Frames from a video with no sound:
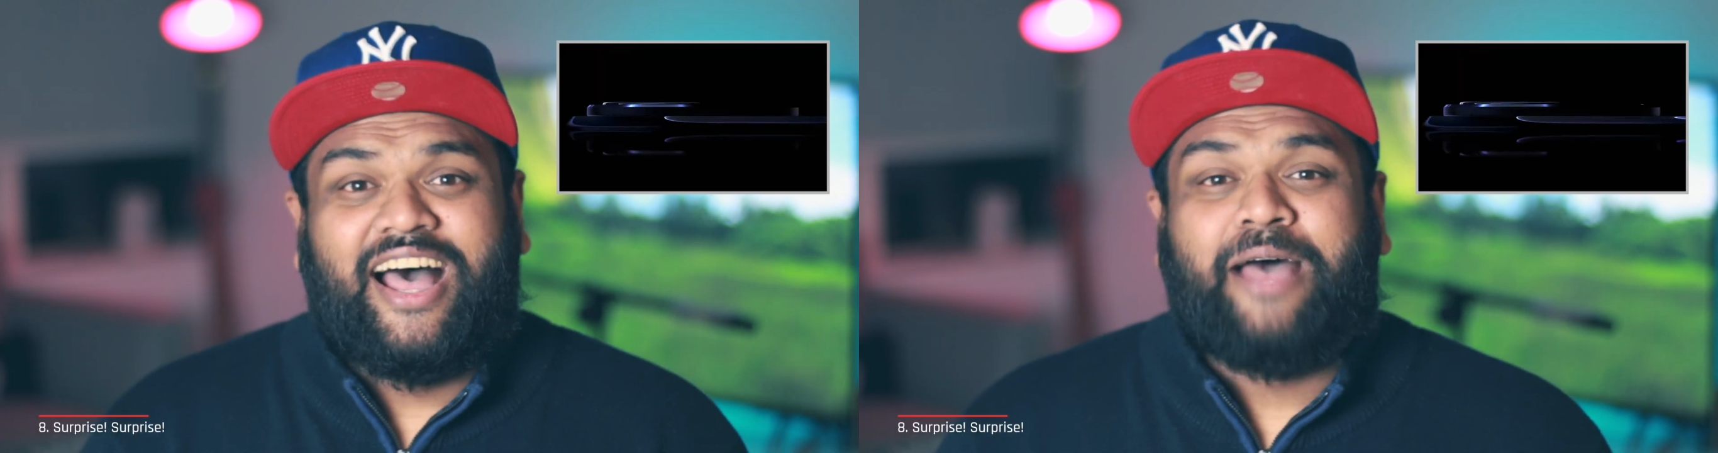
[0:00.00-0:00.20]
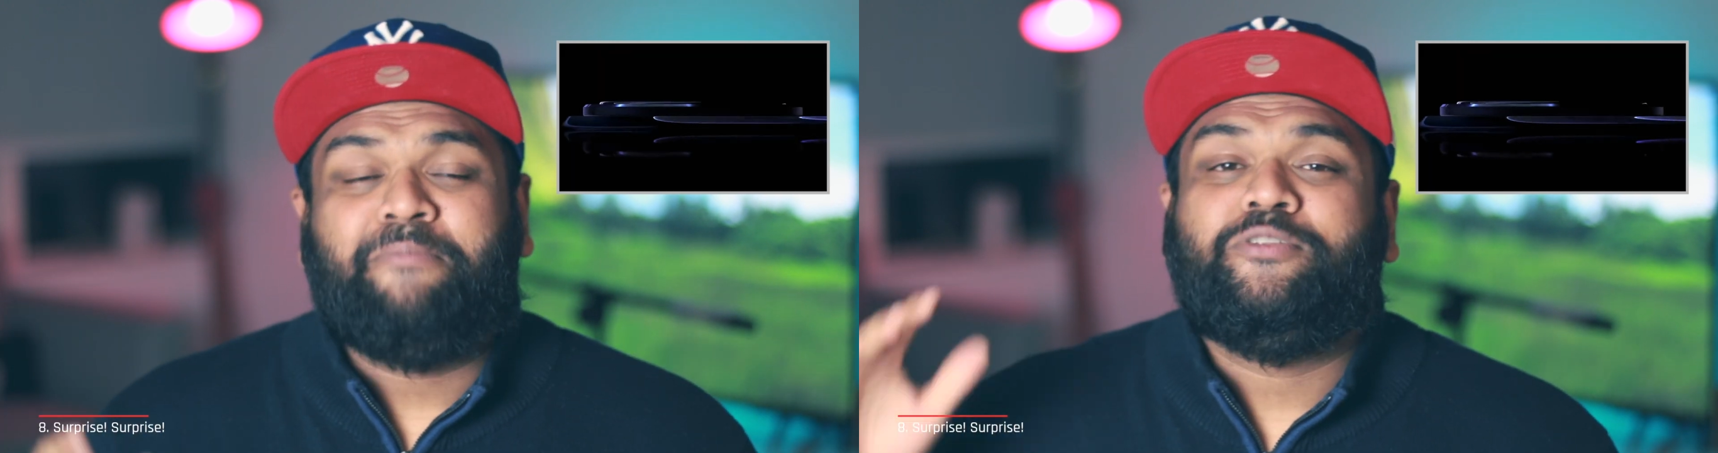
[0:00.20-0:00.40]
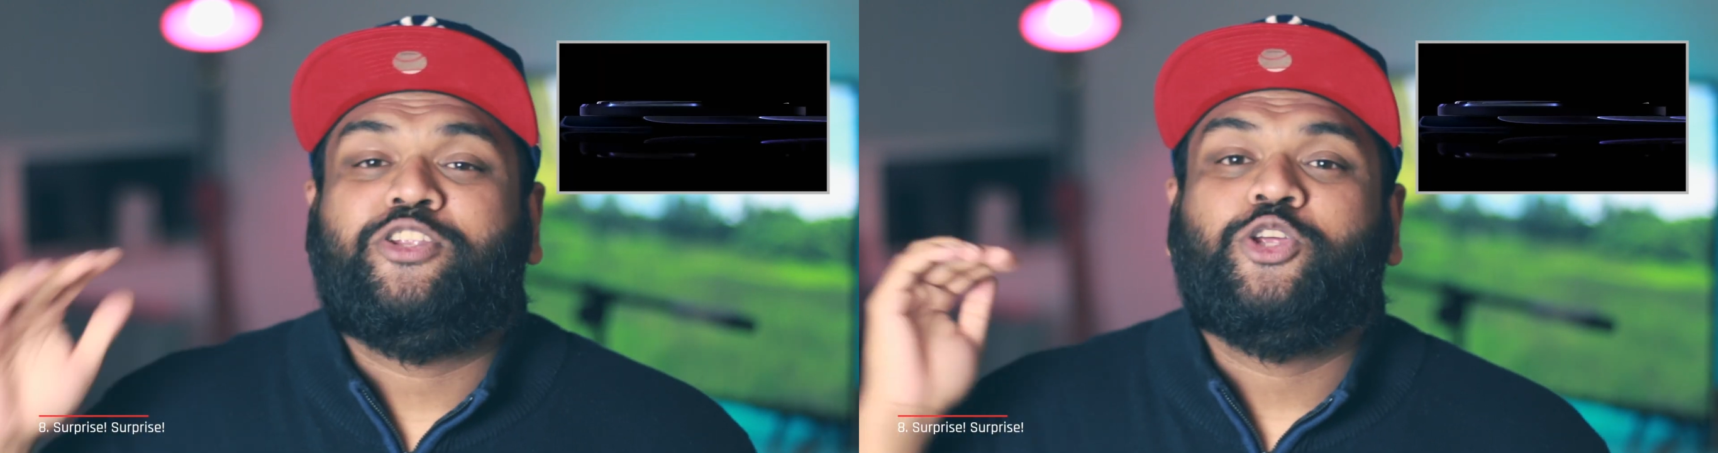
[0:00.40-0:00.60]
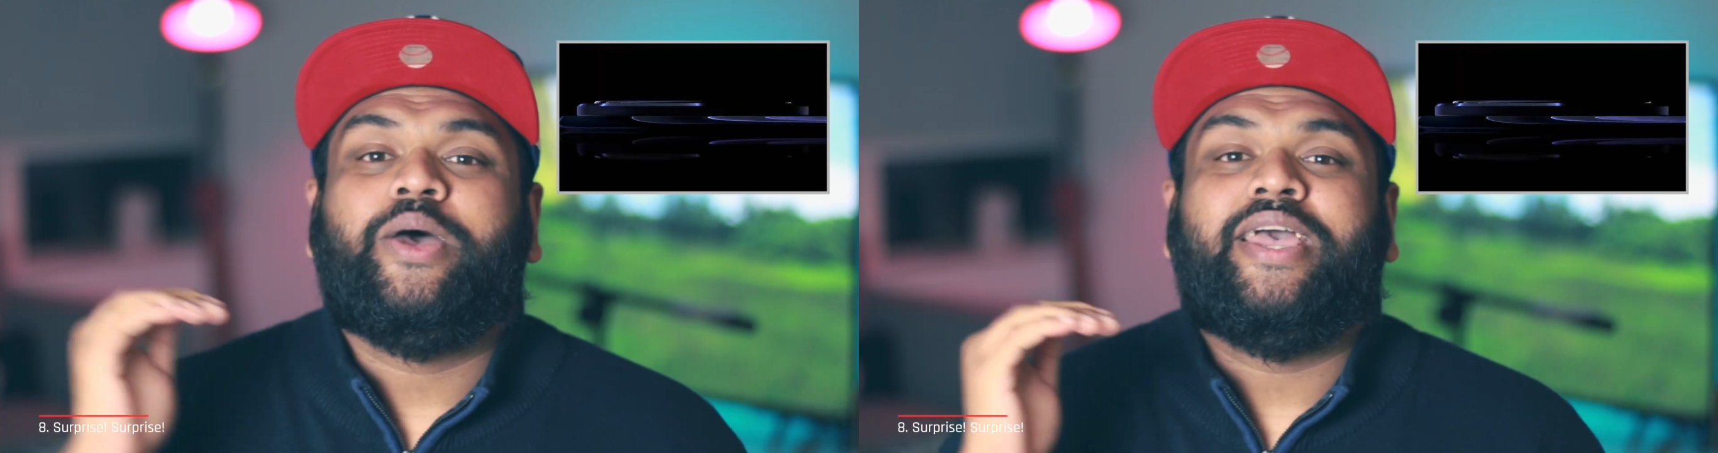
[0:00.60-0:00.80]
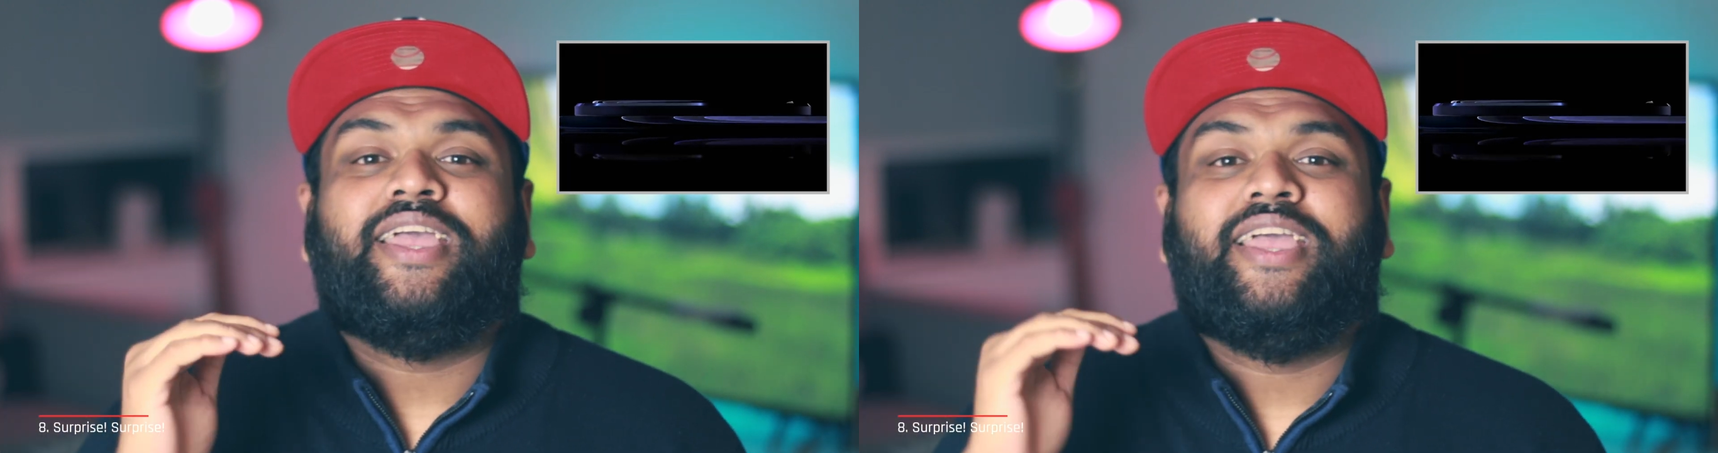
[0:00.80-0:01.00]
I'm
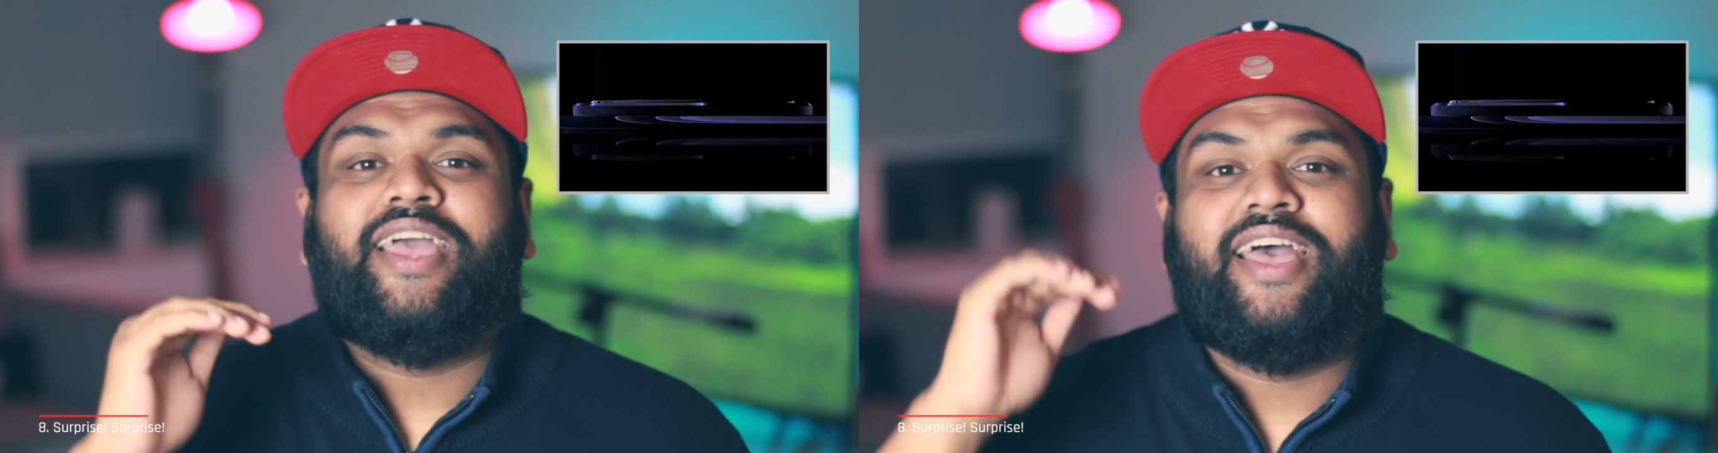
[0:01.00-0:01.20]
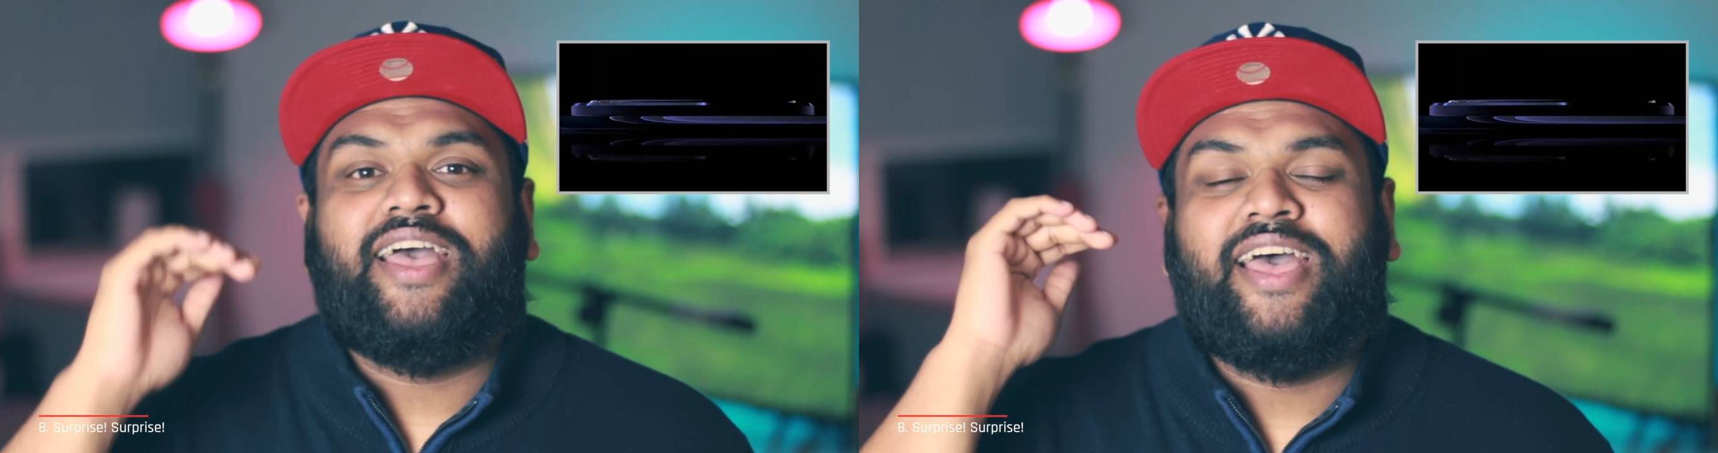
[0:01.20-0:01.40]
doing